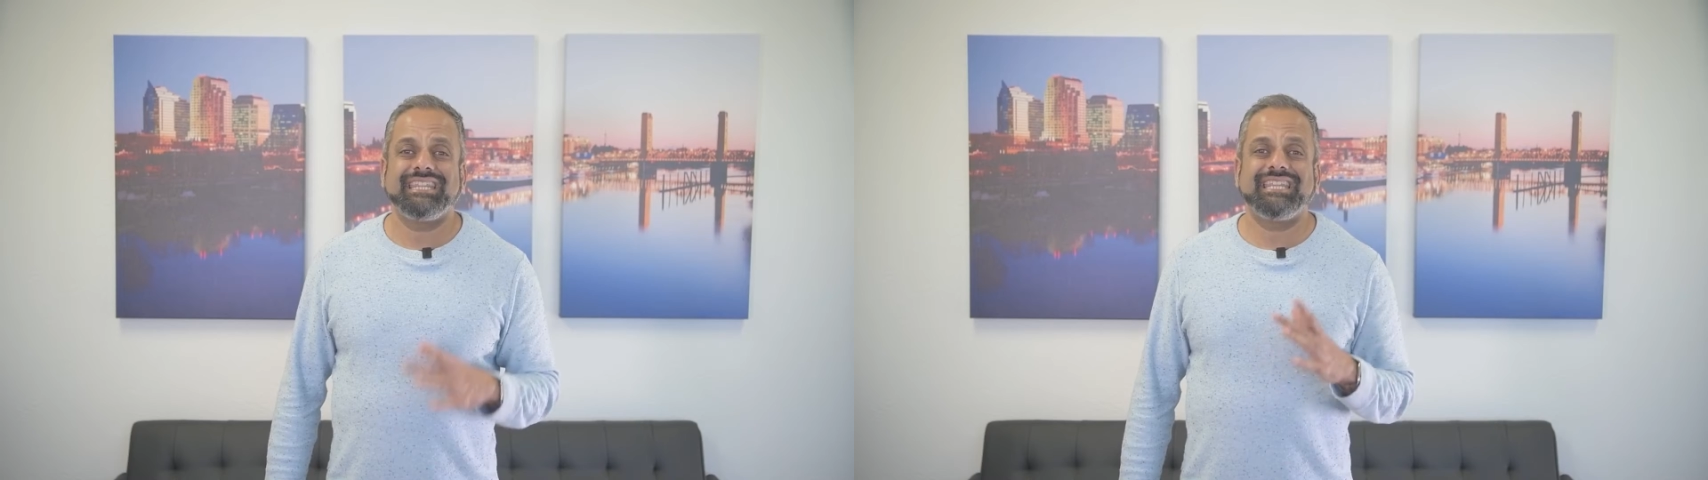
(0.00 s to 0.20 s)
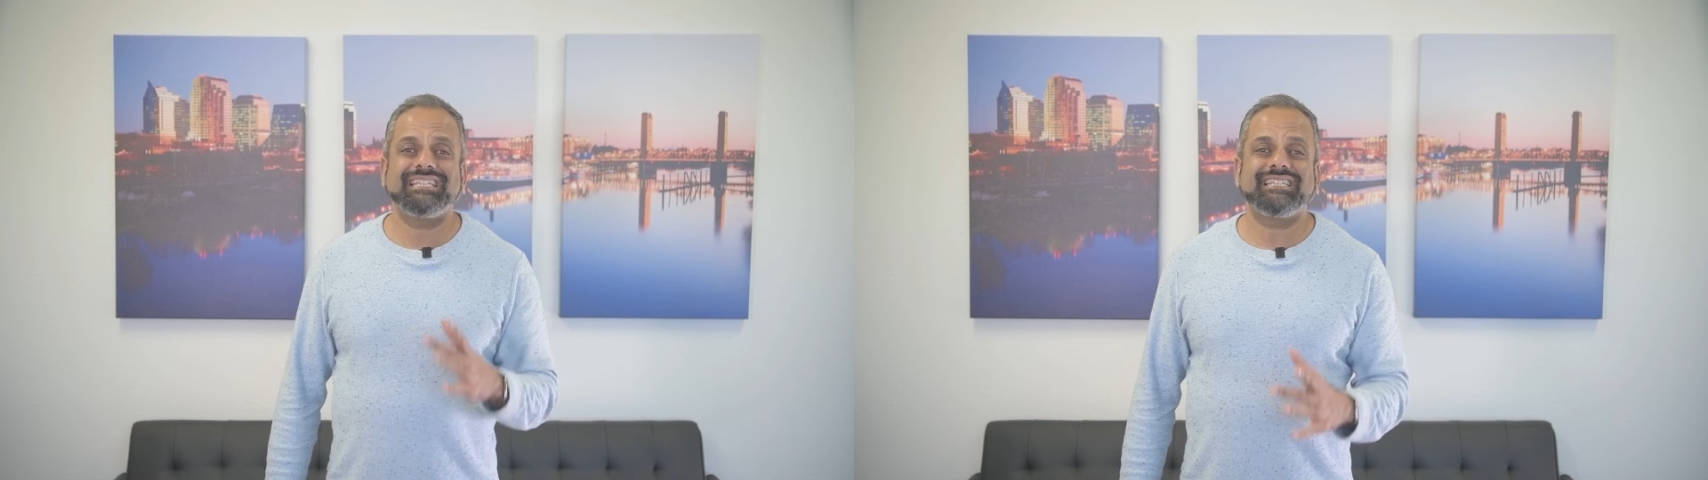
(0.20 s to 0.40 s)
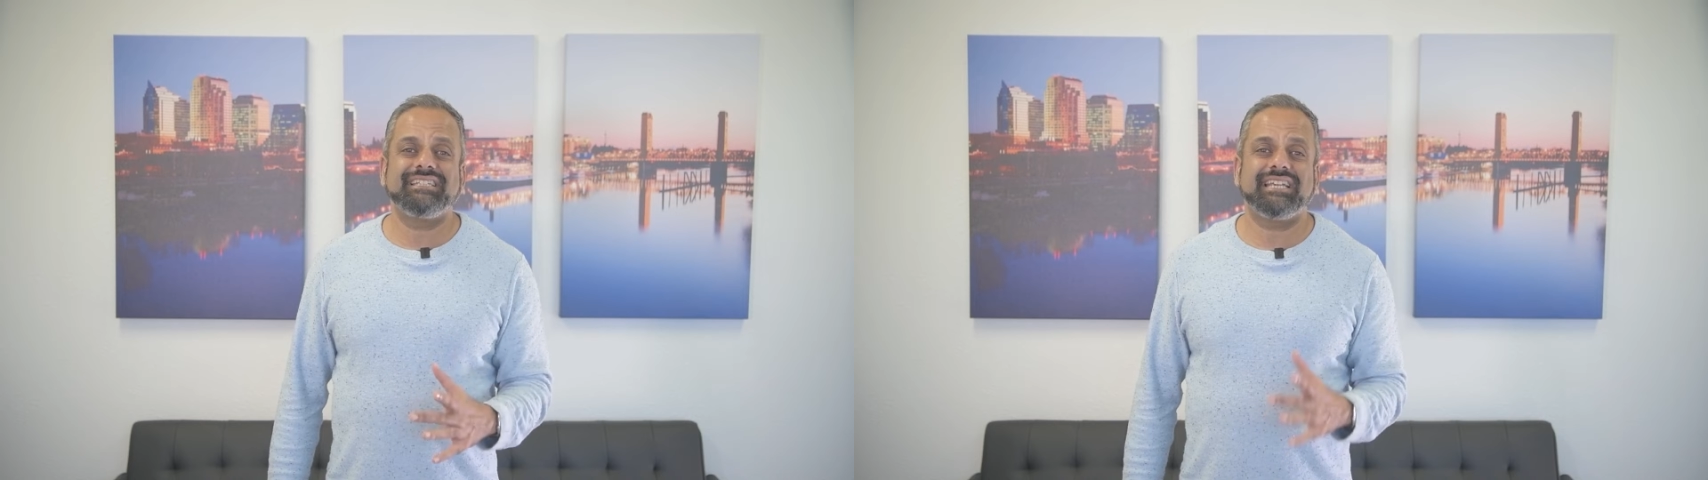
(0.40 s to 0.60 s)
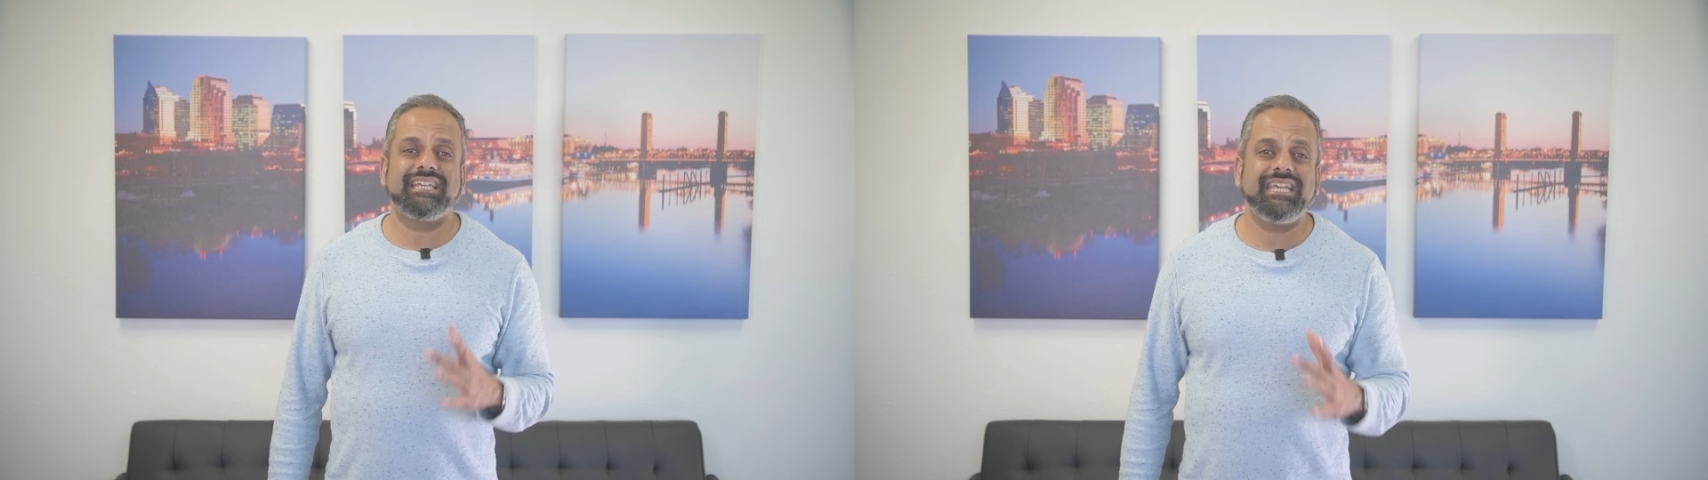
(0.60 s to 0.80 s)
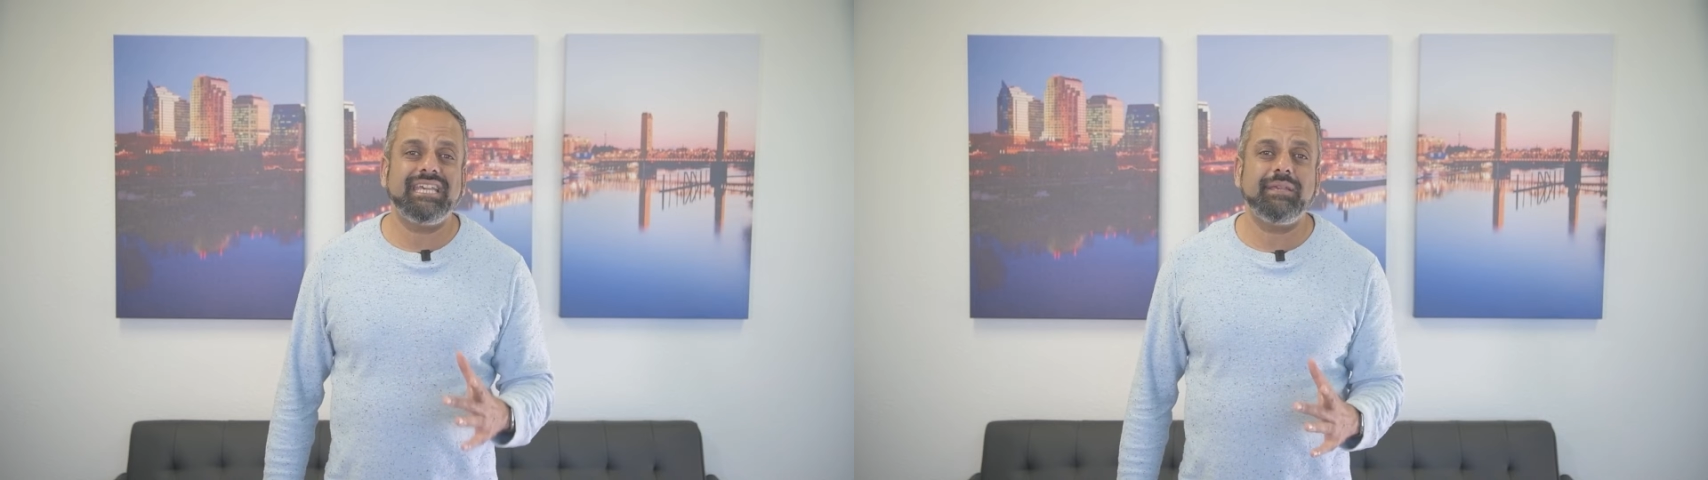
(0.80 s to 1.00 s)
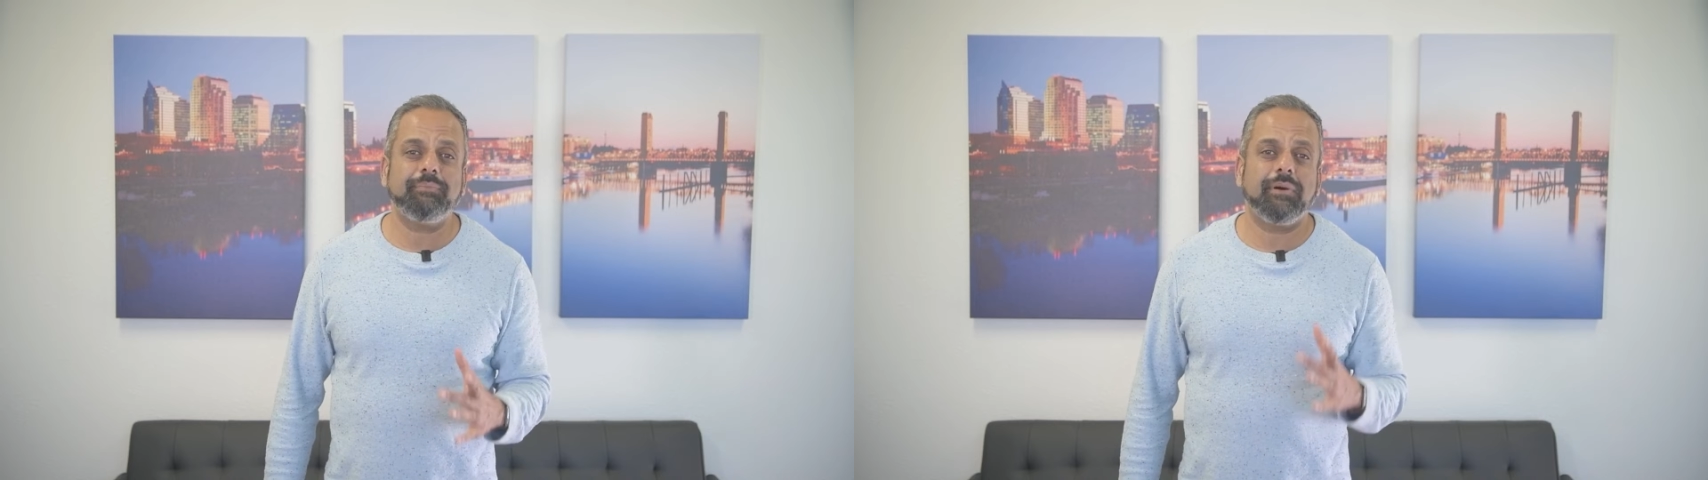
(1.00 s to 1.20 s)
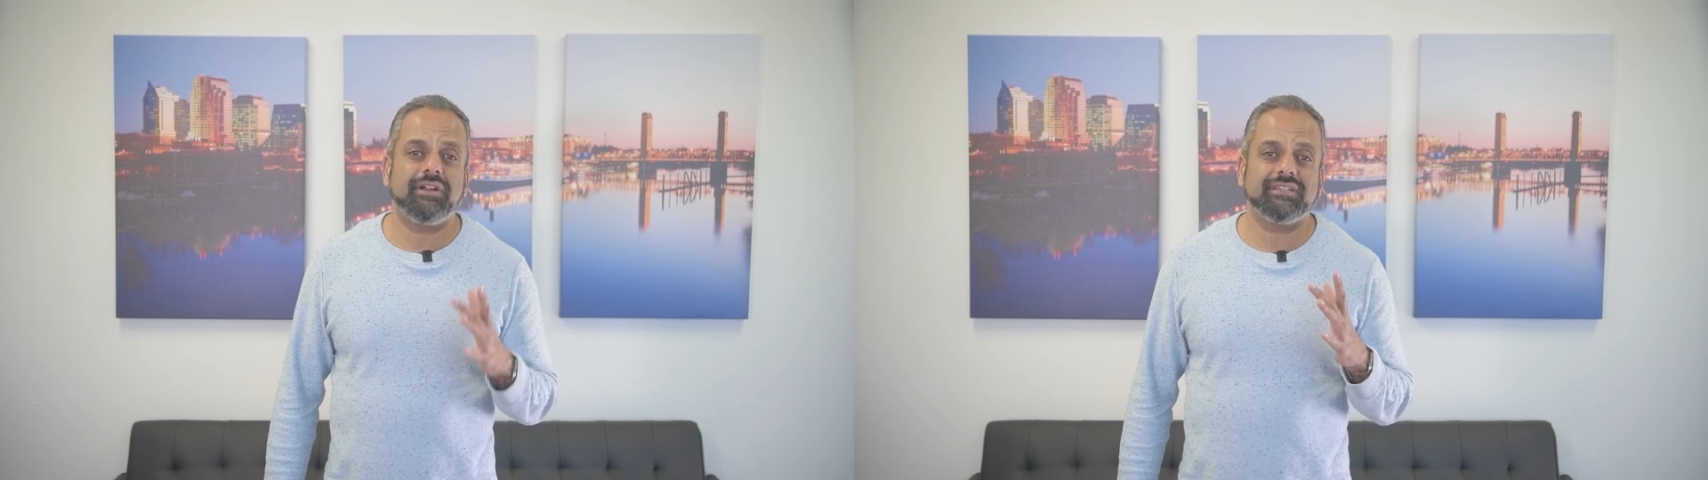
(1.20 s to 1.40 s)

This is a key part